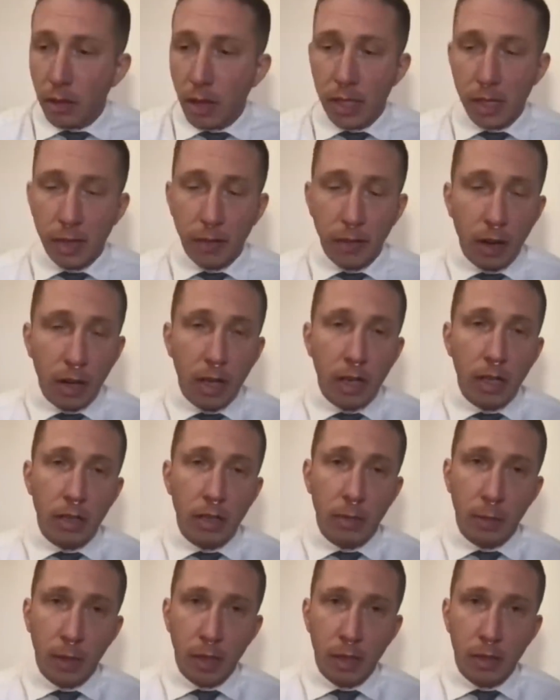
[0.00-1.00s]
As I've already
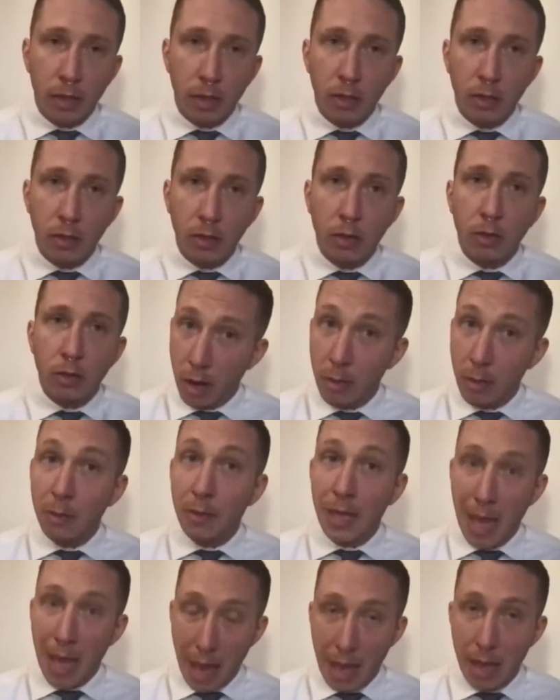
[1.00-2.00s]
explained to you
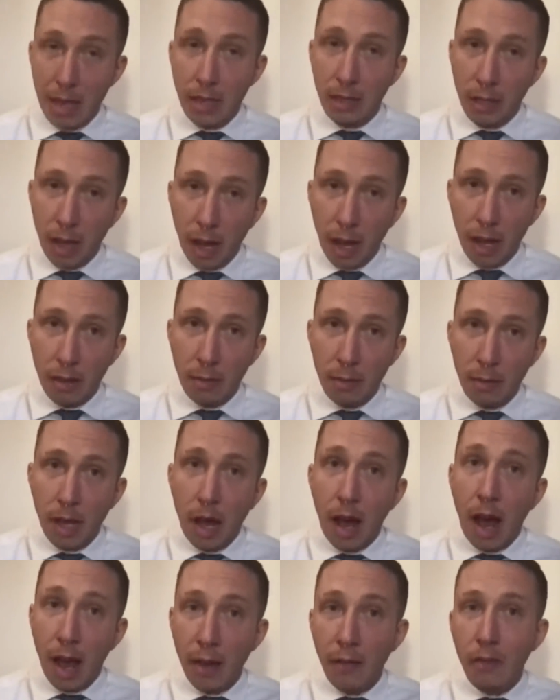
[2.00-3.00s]
probably 8
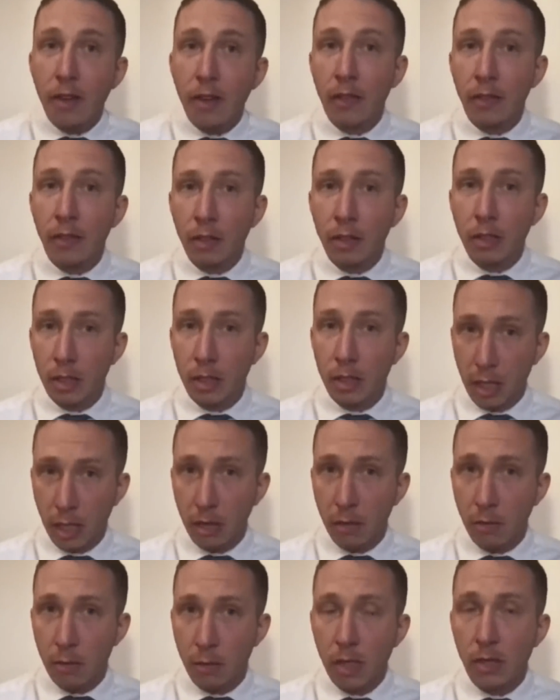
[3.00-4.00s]
times, I've never
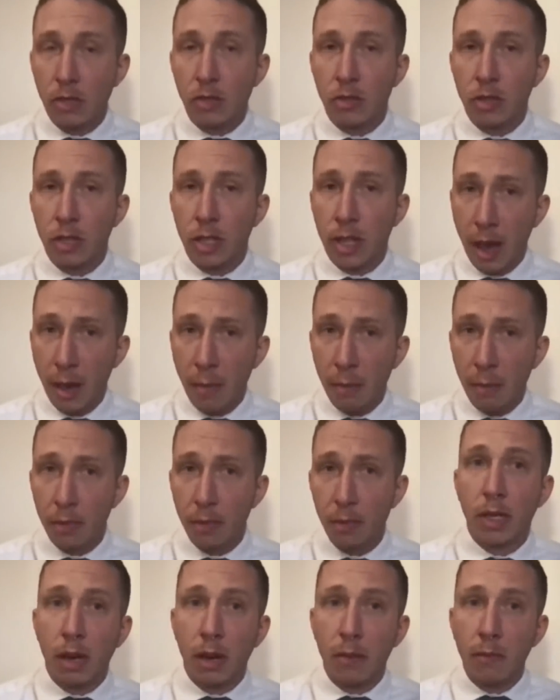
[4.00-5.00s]
seen Mr. Depp
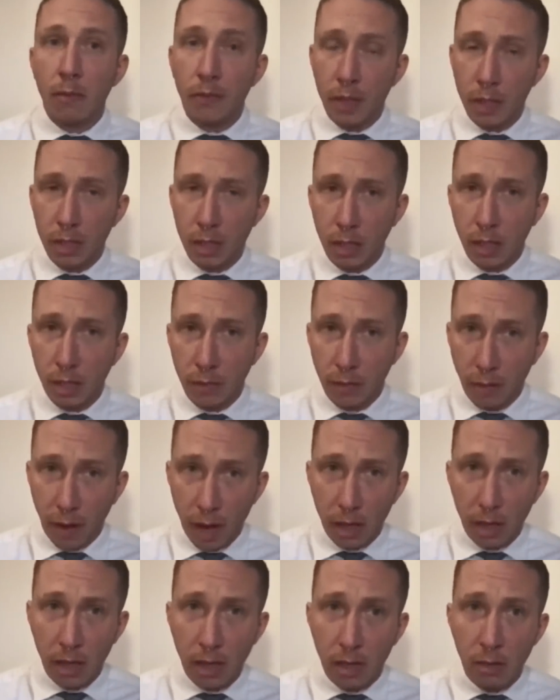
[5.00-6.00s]
become physically
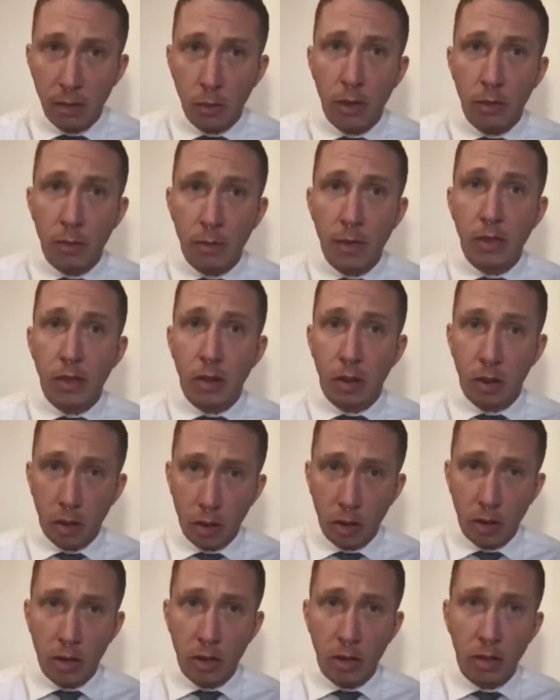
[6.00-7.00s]
violent with Ms.
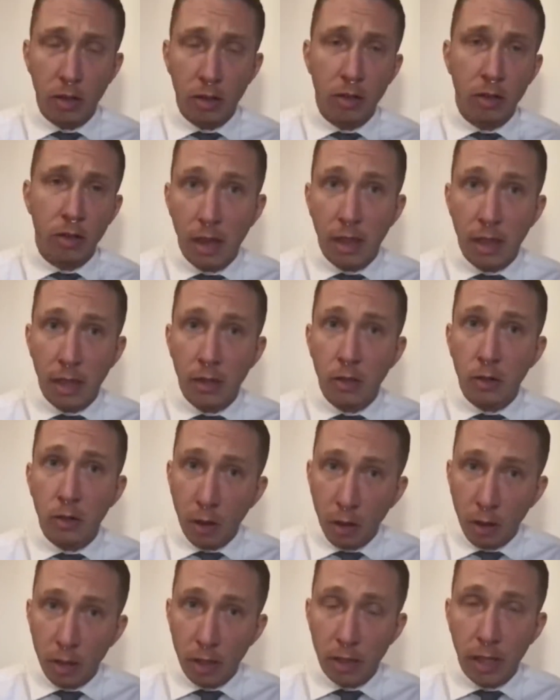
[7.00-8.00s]
Heard. I think you
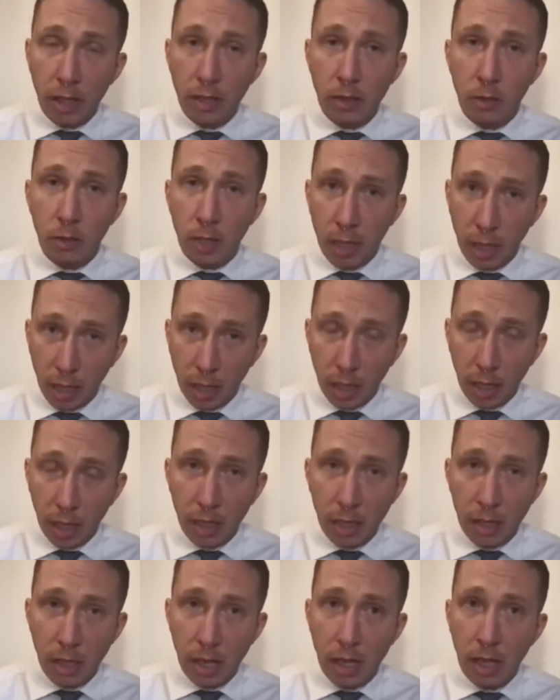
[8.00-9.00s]
know that that's
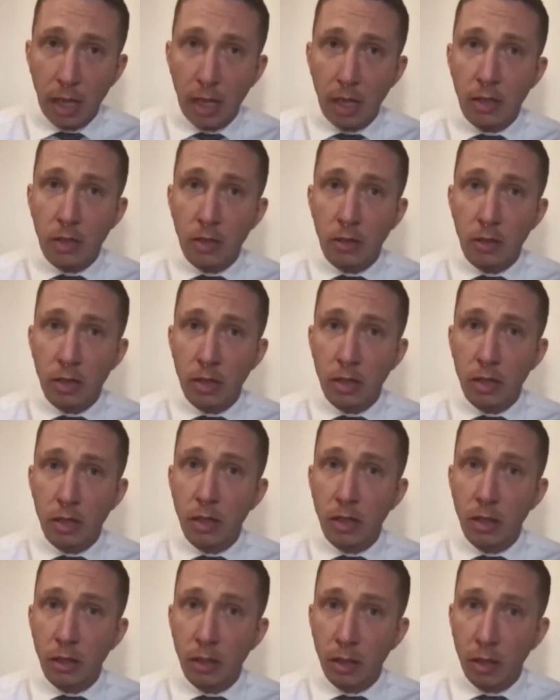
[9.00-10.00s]
ridiculous, and the answer is,
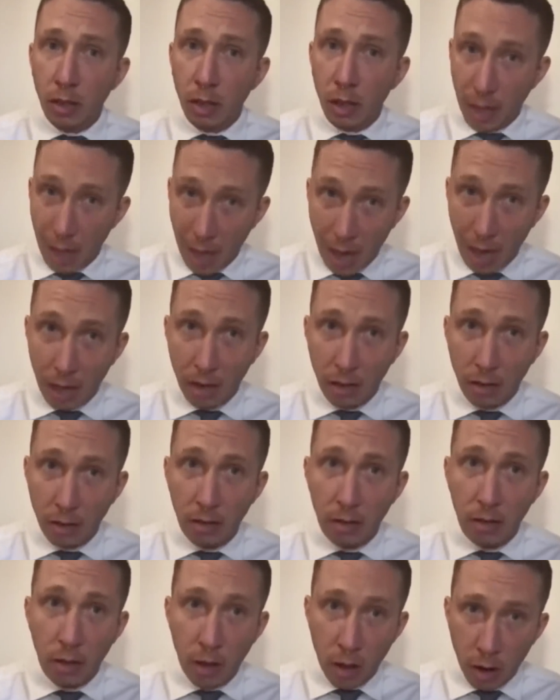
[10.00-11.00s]

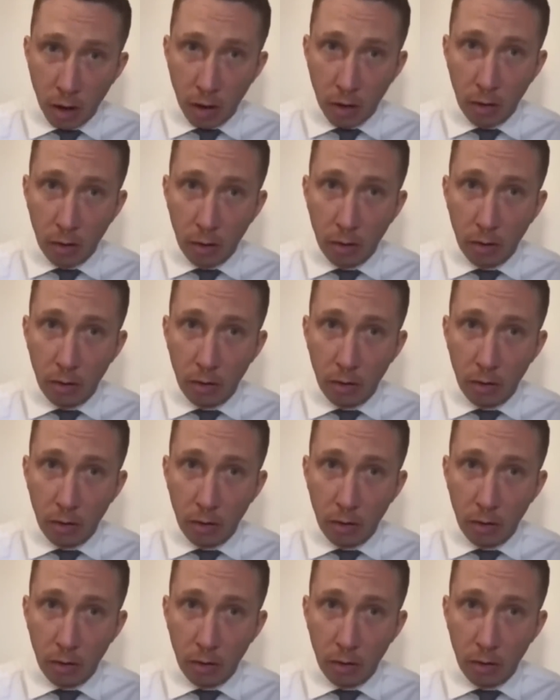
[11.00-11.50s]
again, no.